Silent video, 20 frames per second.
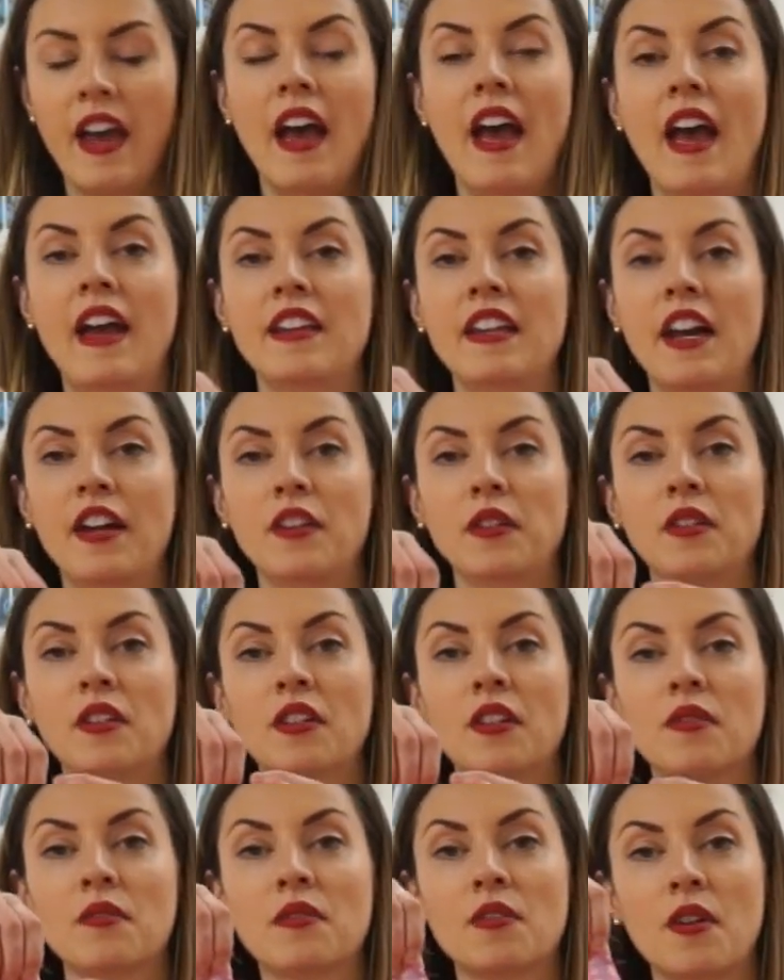And now you
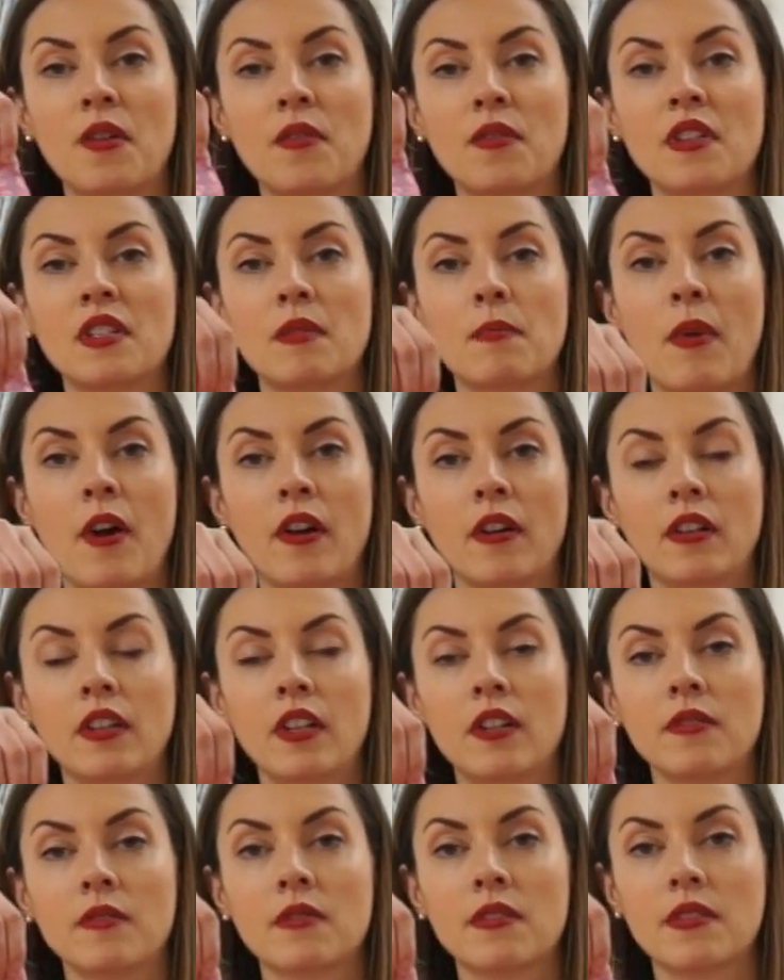can go sew this part
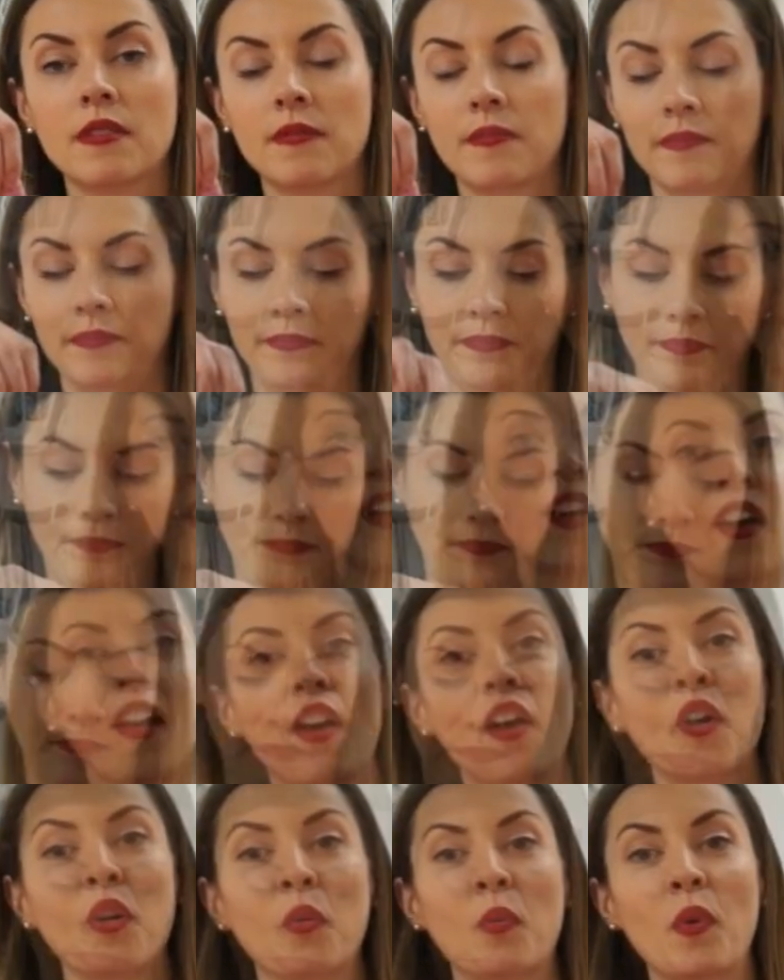closed.
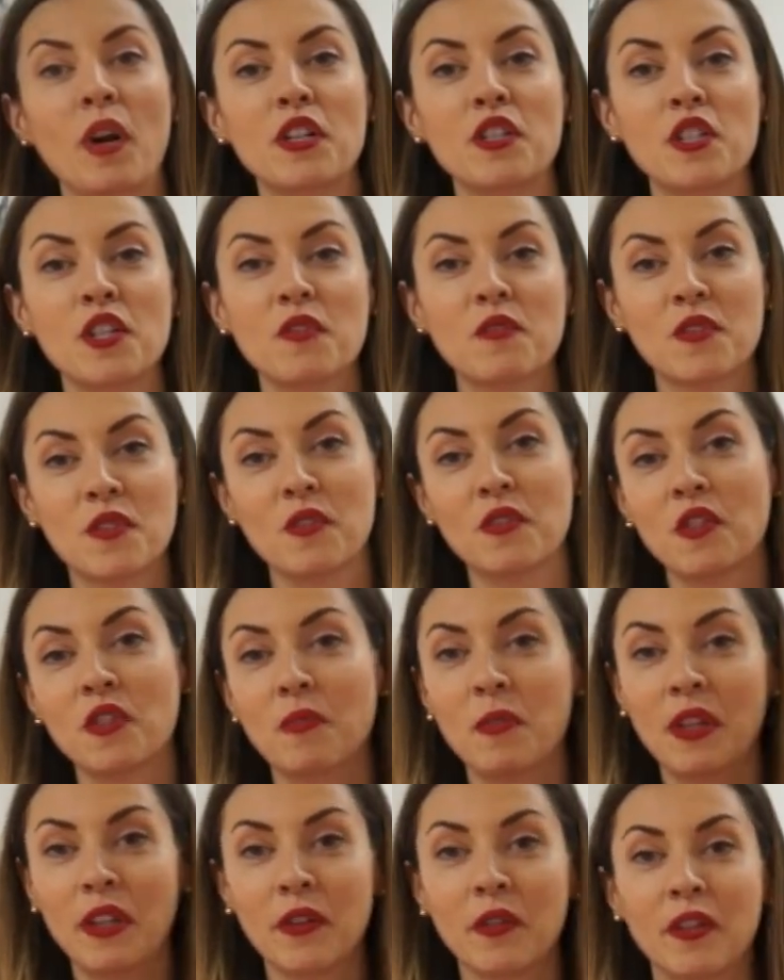Once you've sewn your
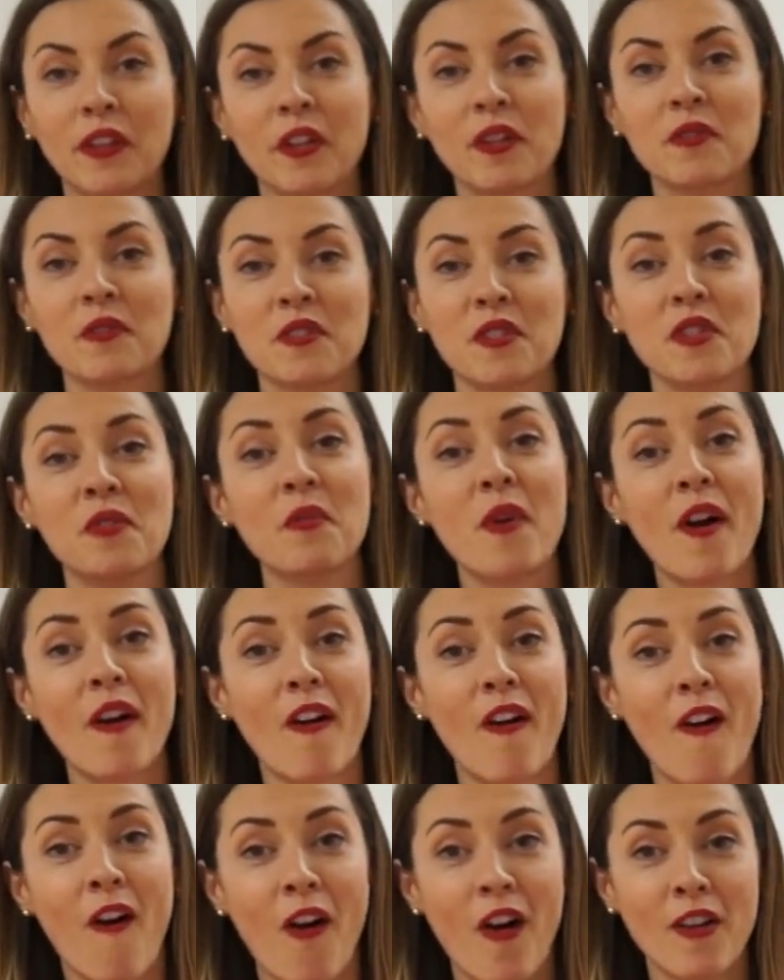pillow closed, you
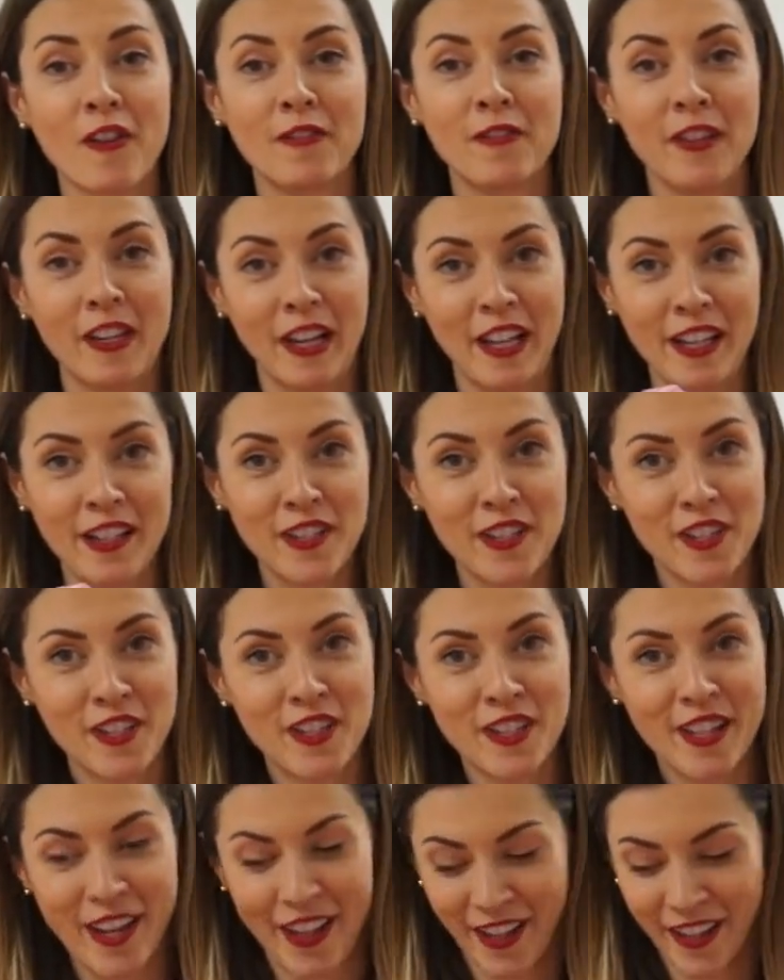are all
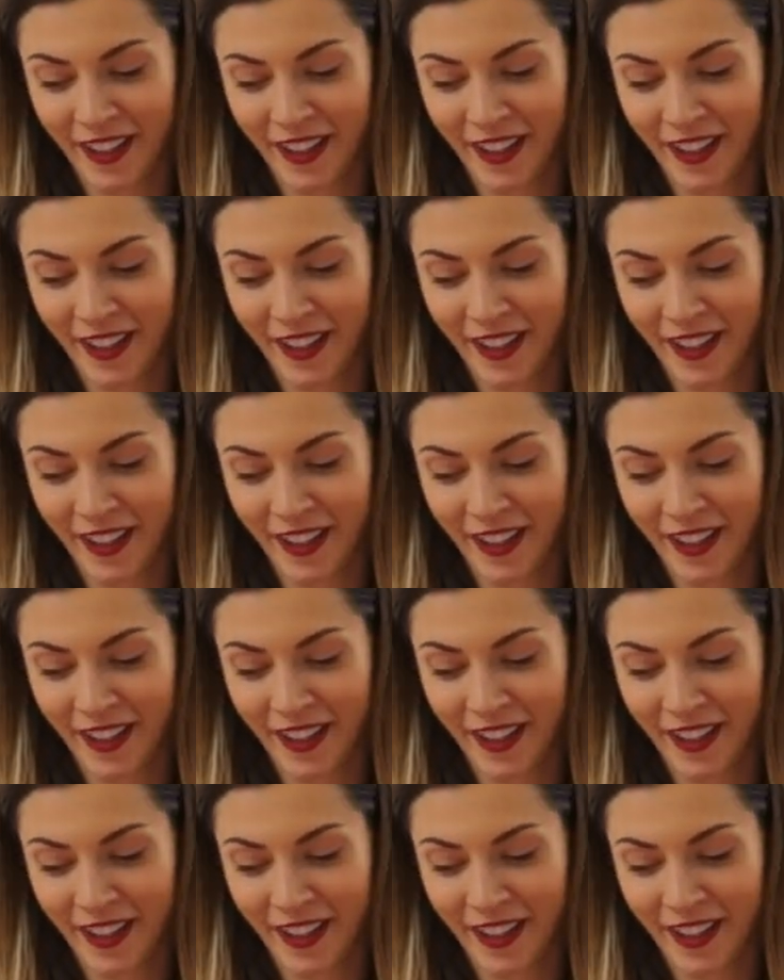finished.